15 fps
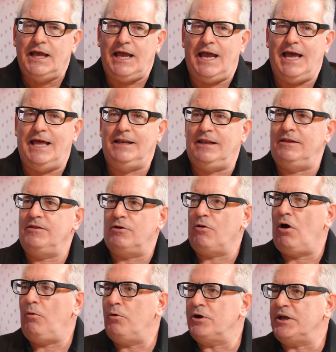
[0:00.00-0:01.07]
And they're
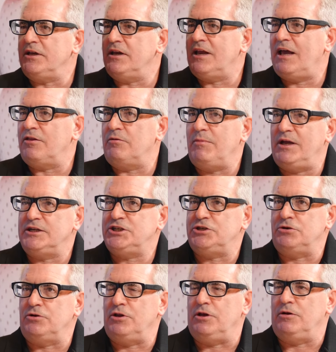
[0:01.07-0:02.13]
all working together to make
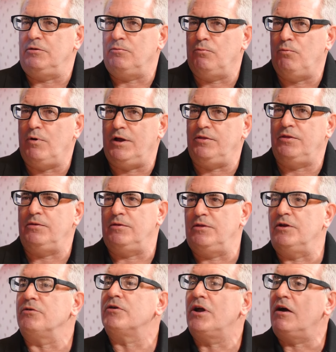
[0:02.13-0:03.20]
sure that when
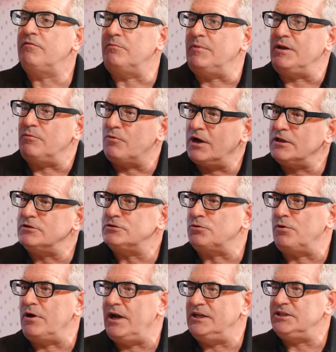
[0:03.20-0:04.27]
their government
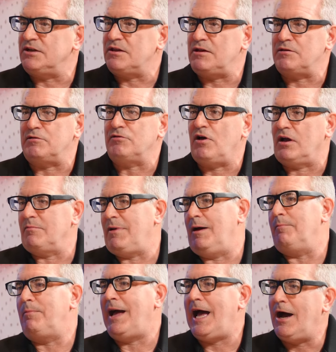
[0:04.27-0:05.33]
regulatory agencies are talking
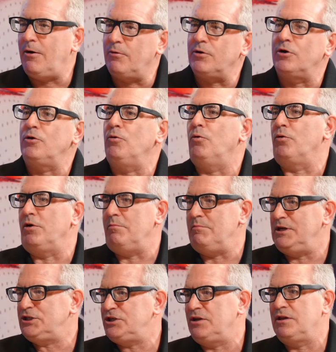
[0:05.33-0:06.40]
about power or
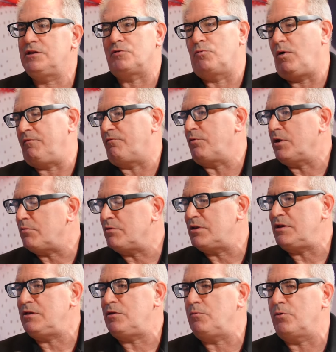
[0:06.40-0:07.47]
emissions or what
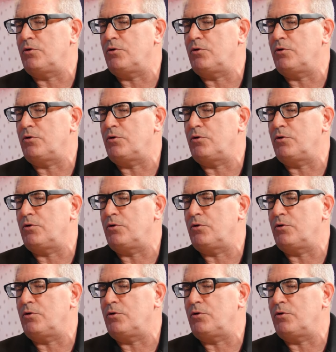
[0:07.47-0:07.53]
frequencies you